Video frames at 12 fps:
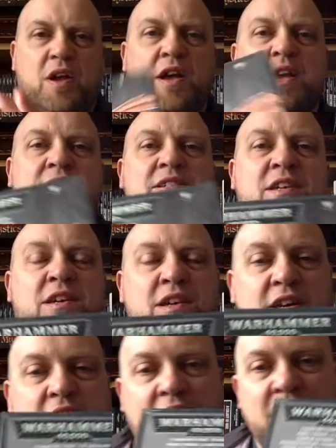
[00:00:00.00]
is
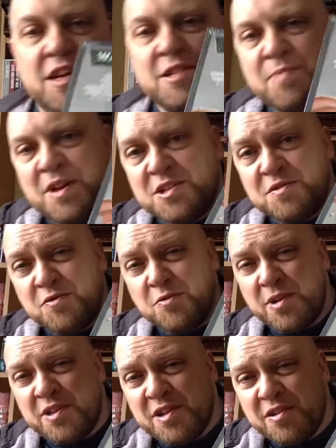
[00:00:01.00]
an expansion for
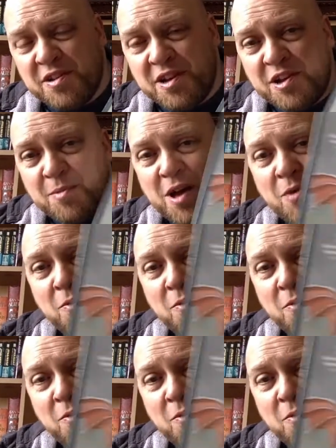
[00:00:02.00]
my Tyranid army.